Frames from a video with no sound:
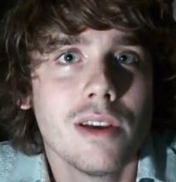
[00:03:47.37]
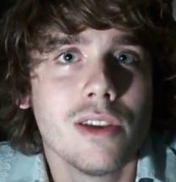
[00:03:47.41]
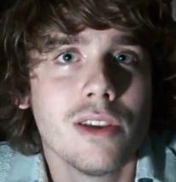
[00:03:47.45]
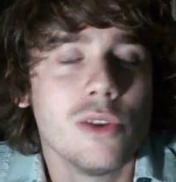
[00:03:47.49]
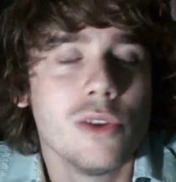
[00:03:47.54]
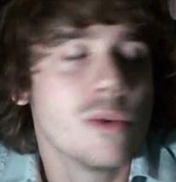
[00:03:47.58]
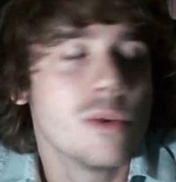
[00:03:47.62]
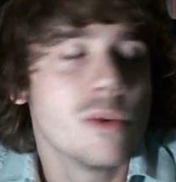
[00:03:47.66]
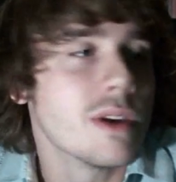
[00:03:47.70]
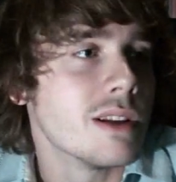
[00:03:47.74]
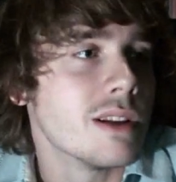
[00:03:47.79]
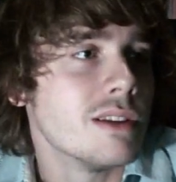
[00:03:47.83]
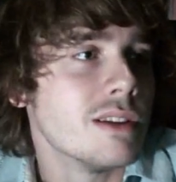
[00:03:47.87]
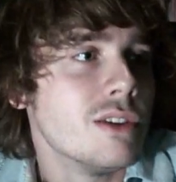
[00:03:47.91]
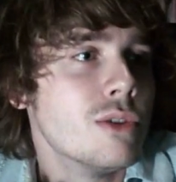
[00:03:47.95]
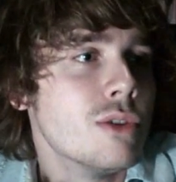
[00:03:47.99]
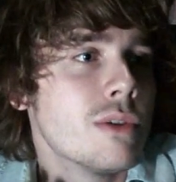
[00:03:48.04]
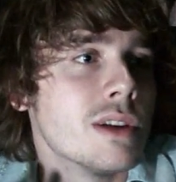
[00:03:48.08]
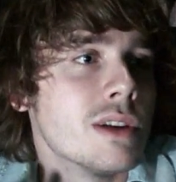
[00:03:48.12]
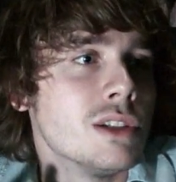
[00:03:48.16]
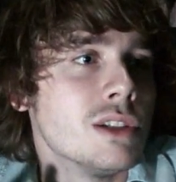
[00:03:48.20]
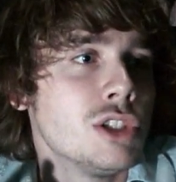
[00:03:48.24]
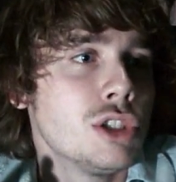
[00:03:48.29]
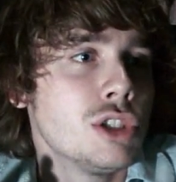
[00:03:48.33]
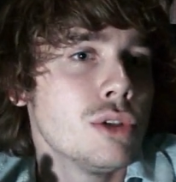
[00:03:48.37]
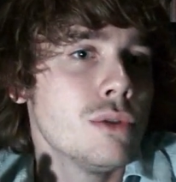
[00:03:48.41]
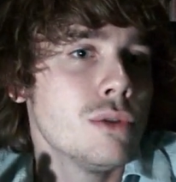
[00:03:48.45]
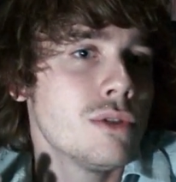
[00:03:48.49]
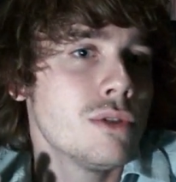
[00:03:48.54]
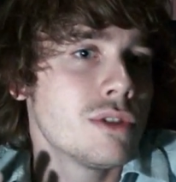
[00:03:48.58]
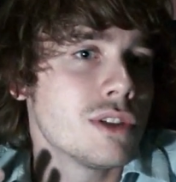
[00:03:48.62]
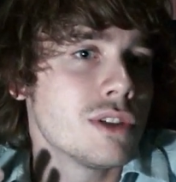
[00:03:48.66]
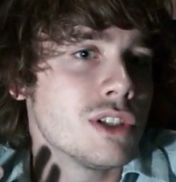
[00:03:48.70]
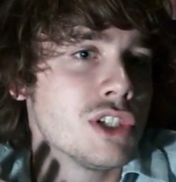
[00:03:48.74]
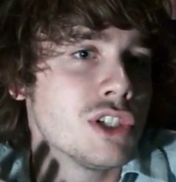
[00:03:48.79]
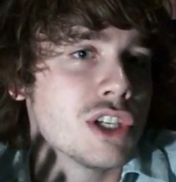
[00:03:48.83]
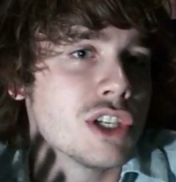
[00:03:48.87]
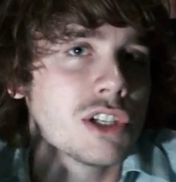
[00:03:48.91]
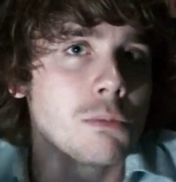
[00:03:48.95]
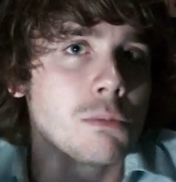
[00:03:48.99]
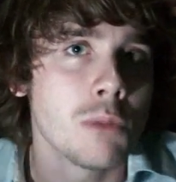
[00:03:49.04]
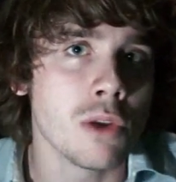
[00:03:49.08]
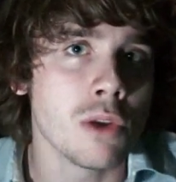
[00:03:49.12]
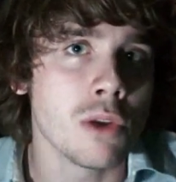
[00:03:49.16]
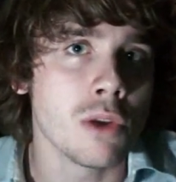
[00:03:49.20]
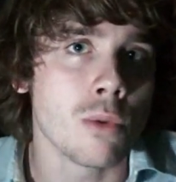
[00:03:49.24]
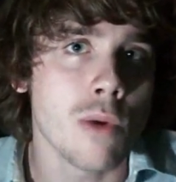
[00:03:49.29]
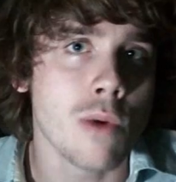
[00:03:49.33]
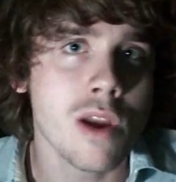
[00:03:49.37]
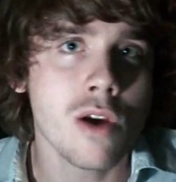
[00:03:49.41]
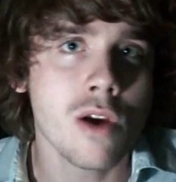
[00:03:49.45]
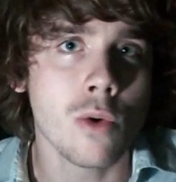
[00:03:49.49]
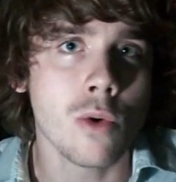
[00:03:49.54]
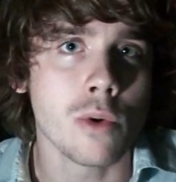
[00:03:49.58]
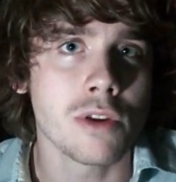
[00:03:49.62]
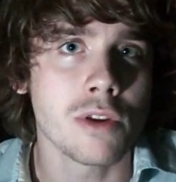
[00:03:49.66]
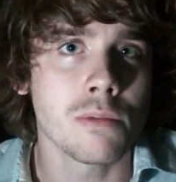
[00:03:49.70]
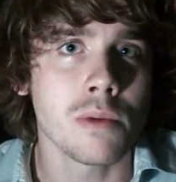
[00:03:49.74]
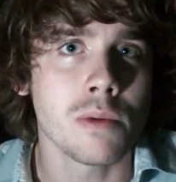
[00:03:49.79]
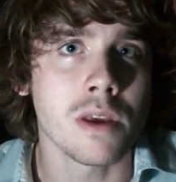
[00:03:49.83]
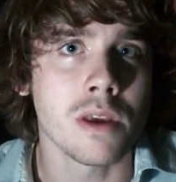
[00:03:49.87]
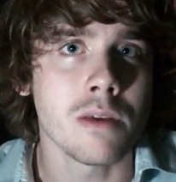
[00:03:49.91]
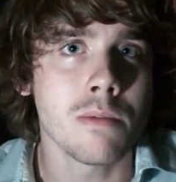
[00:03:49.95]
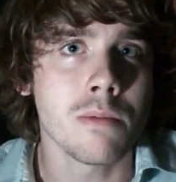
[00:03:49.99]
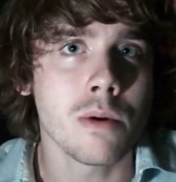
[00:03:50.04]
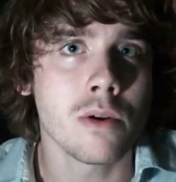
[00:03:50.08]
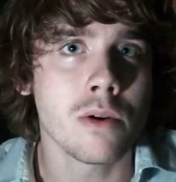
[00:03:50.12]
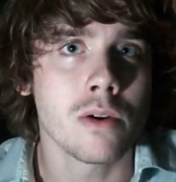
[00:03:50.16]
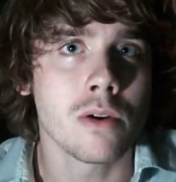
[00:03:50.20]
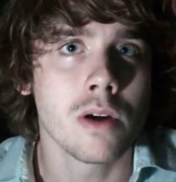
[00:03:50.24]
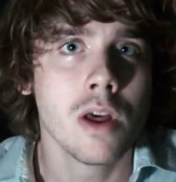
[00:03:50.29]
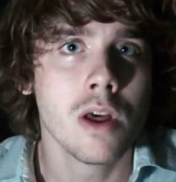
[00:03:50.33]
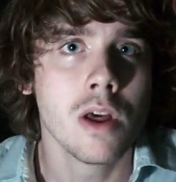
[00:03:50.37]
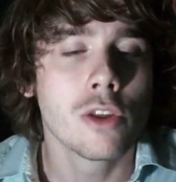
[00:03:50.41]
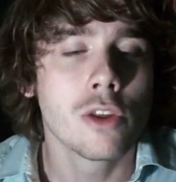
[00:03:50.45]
You can choose to just be real with people.